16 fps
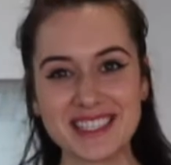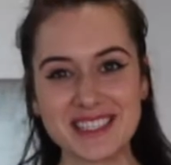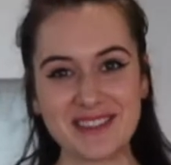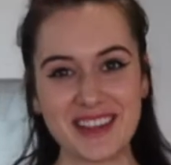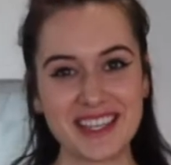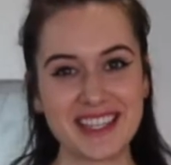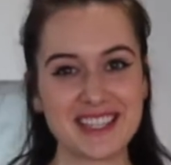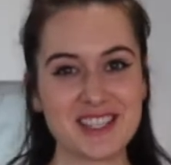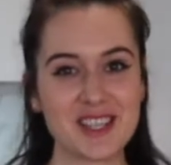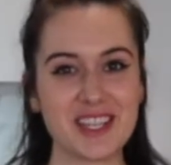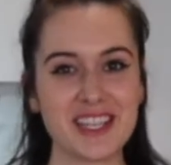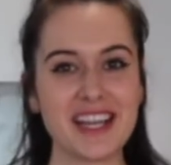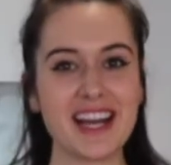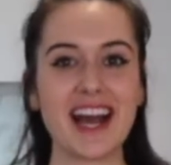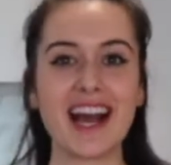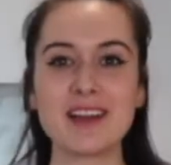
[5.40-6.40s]
to my
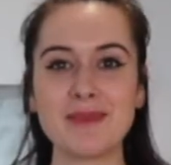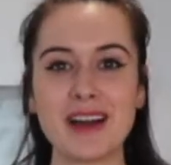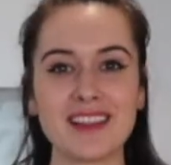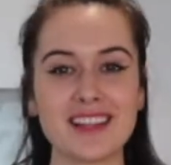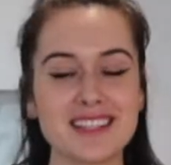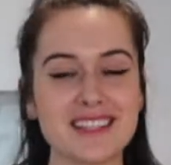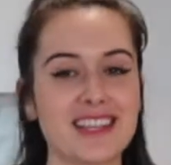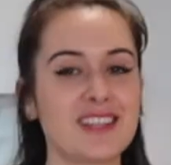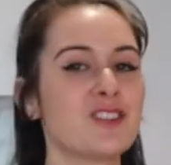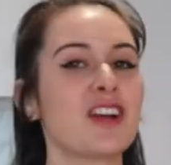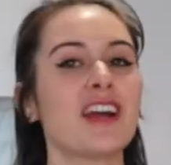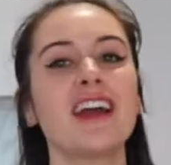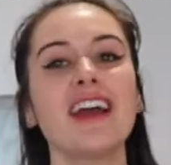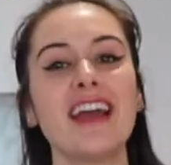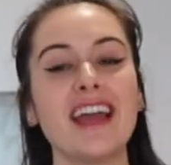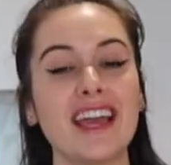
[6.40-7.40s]
kitchen. I'm
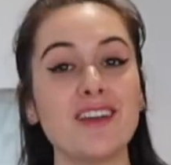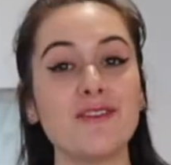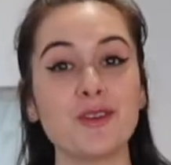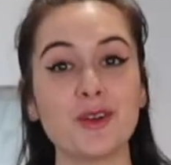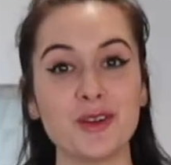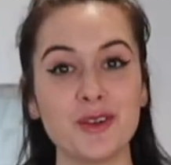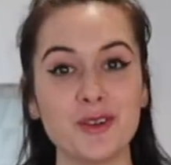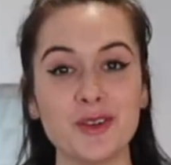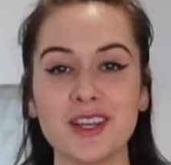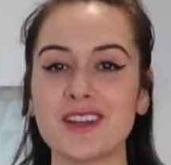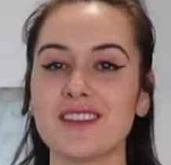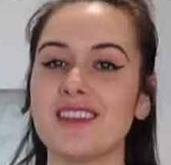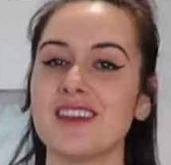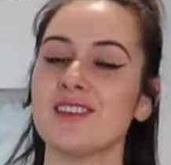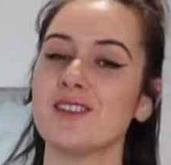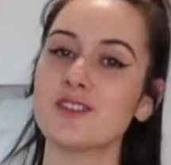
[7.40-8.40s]
Alexandra. If you are new here,
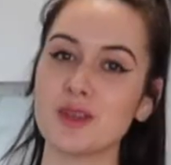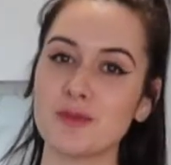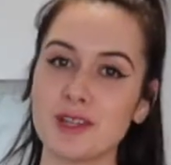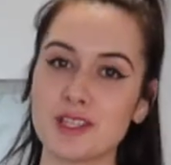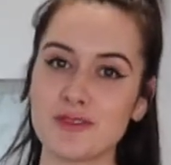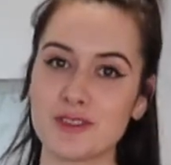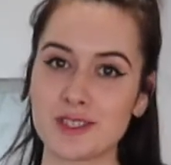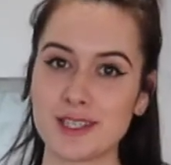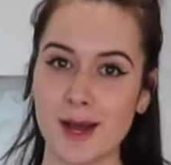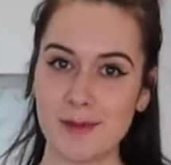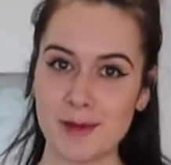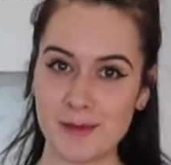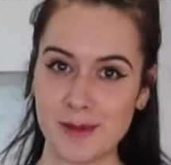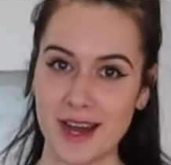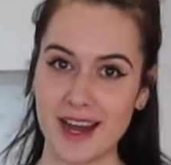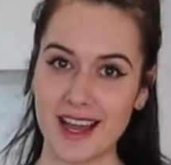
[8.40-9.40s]
thank you so much for
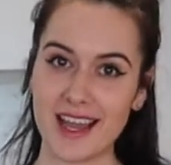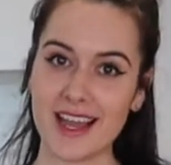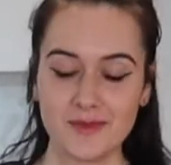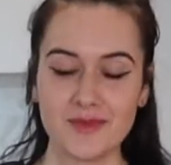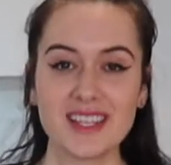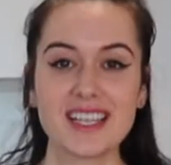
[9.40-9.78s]
stopping by.